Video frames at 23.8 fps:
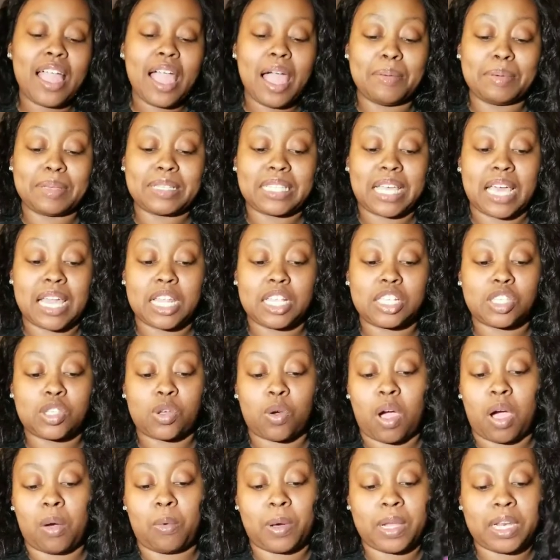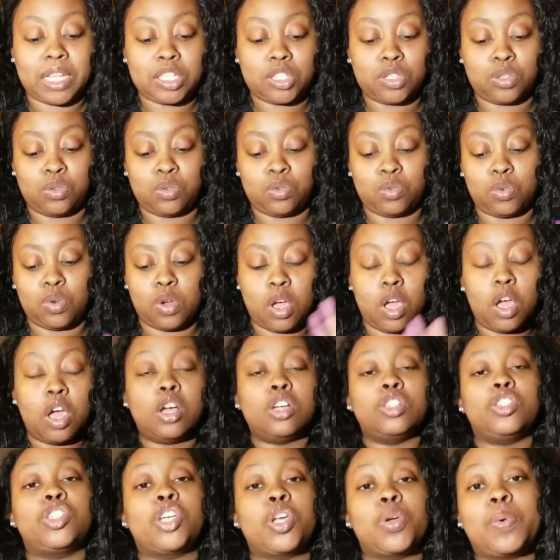I'm excited. So I wanted to
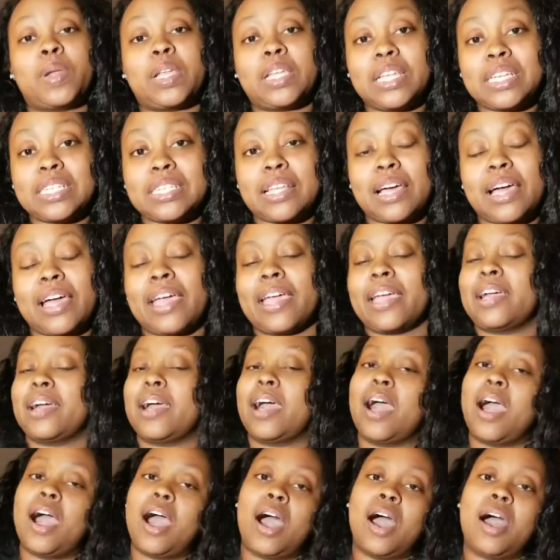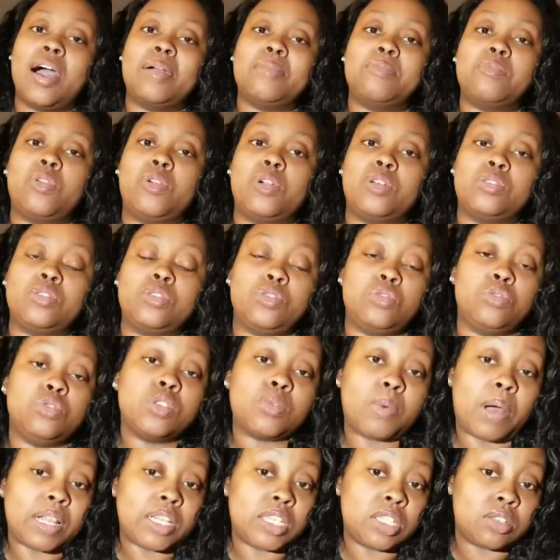show you what it looks like. I'm going to do
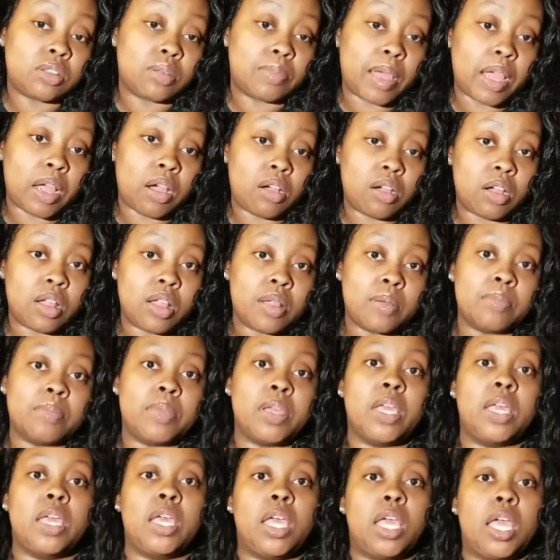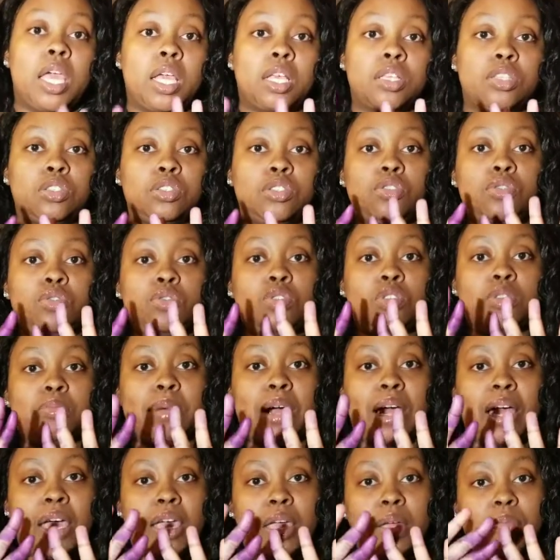swatches on my arm. Excuse
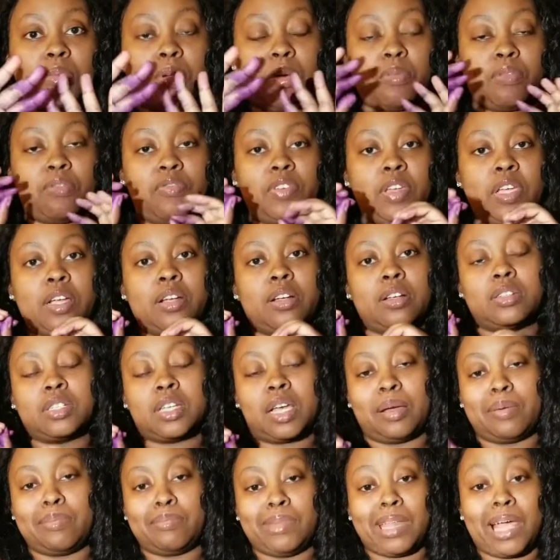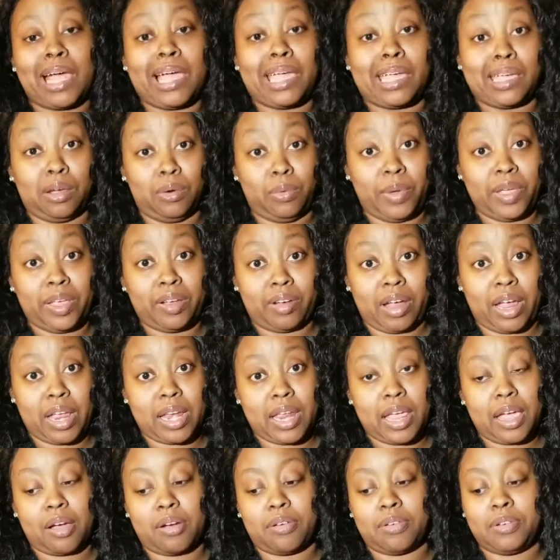my purple fingers, I'm dyeing a wig right
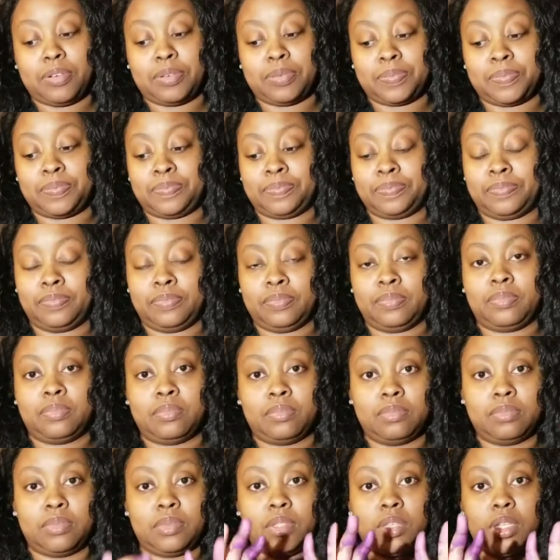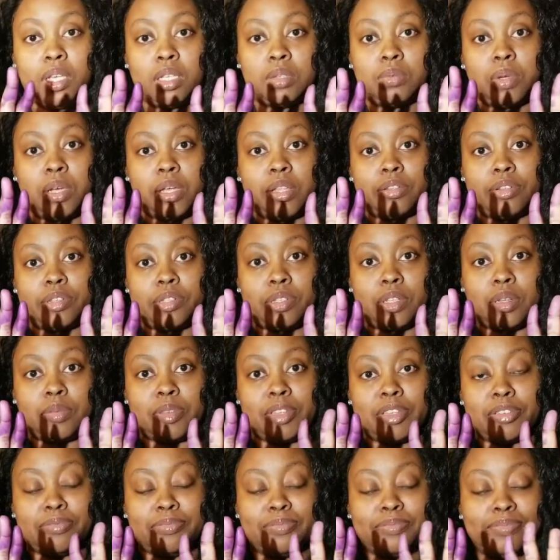now. Guess what color it's gonna
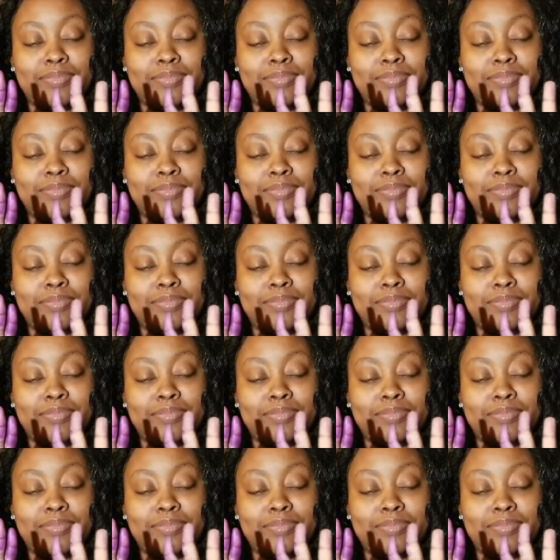be?